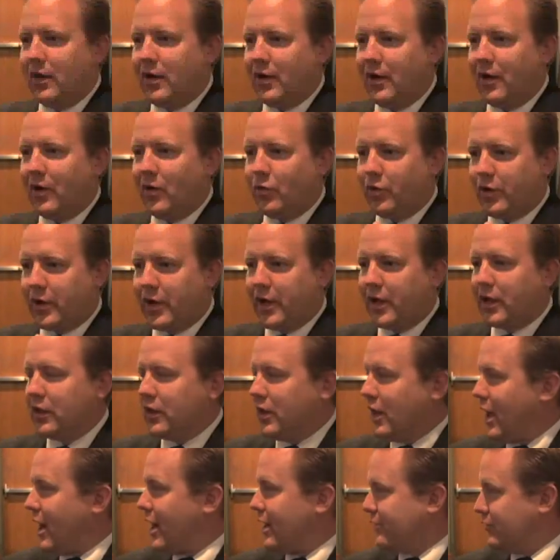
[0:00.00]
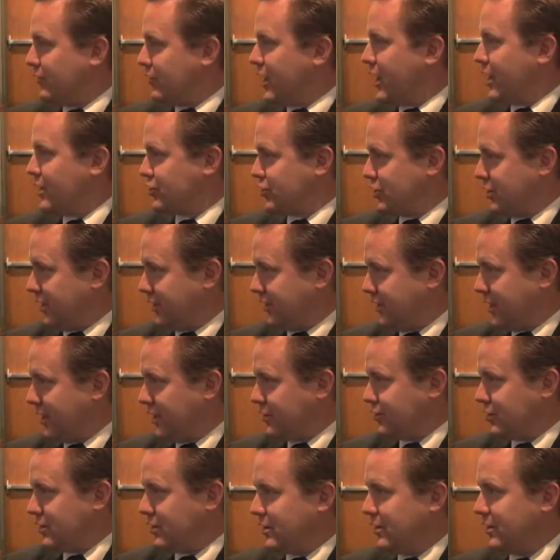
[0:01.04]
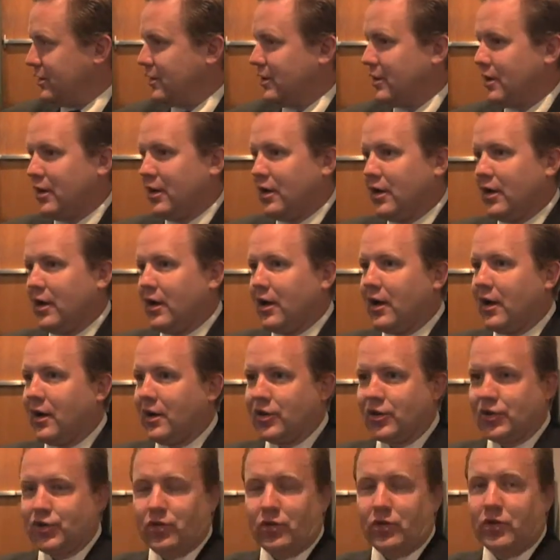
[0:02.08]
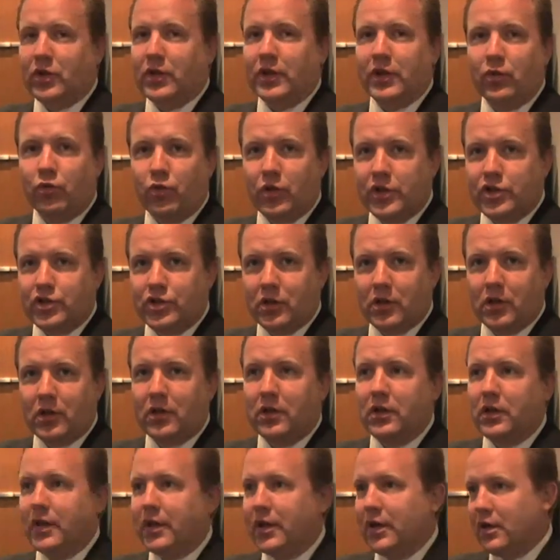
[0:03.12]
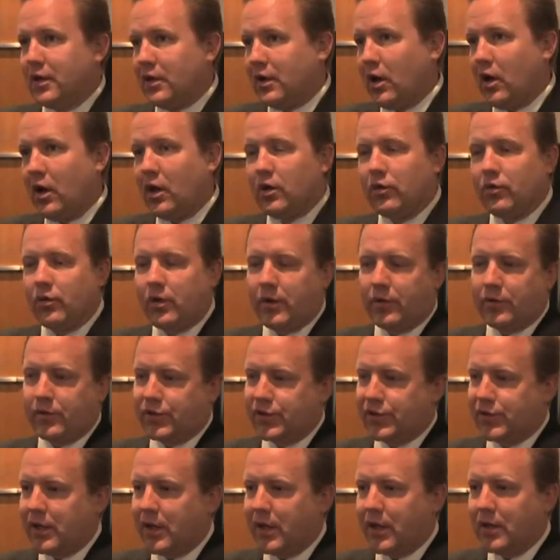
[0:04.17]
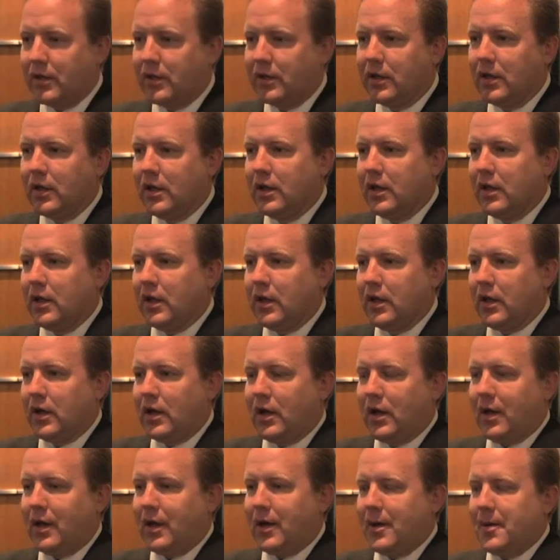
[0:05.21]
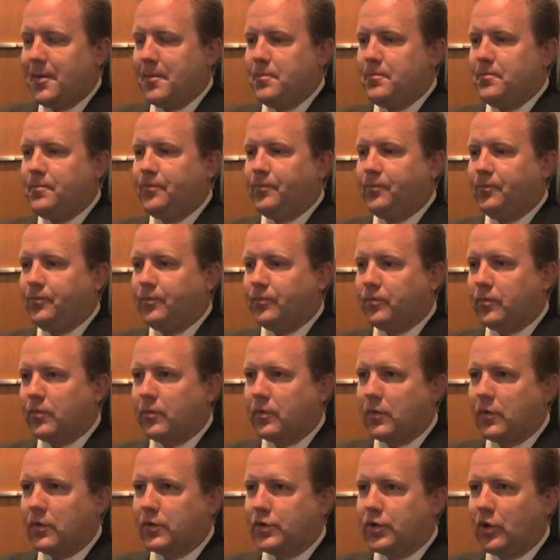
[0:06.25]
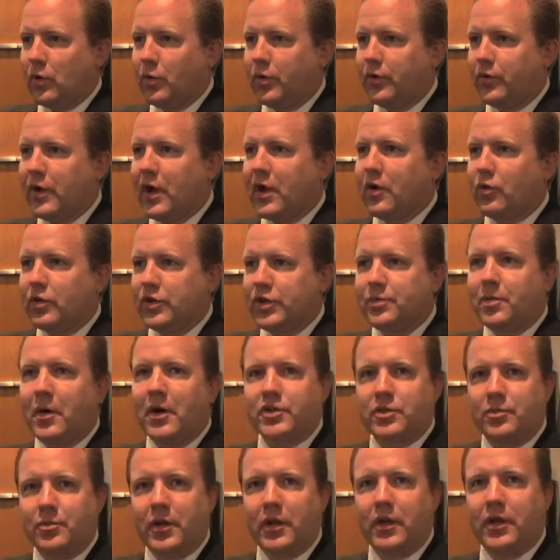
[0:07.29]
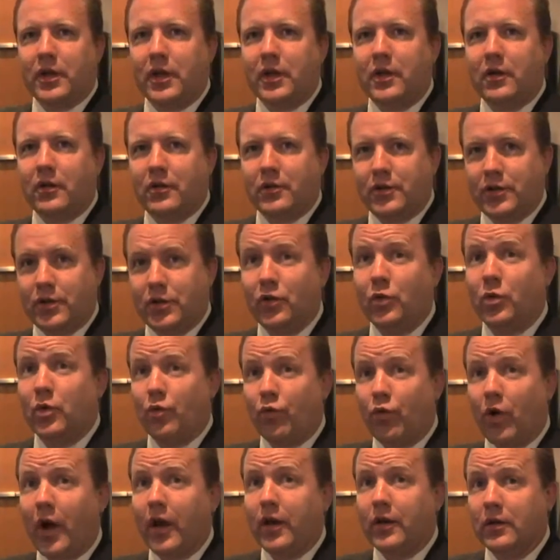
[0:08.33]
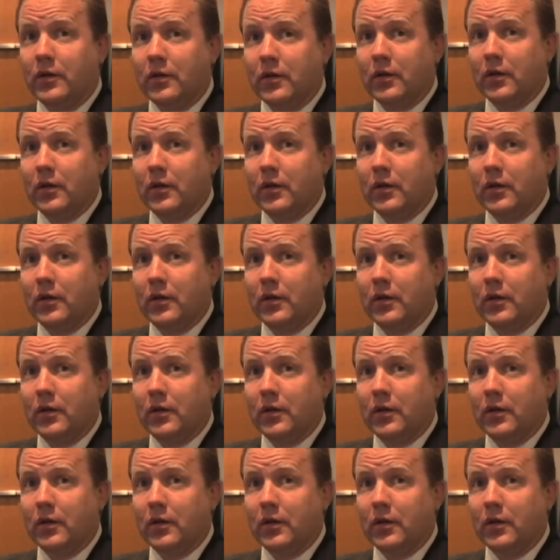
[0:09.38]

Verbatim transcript: uh, we're getting a lot of national attention, uh, certainly regional and all around the state. Um, so we've got a responsibility here to do it right,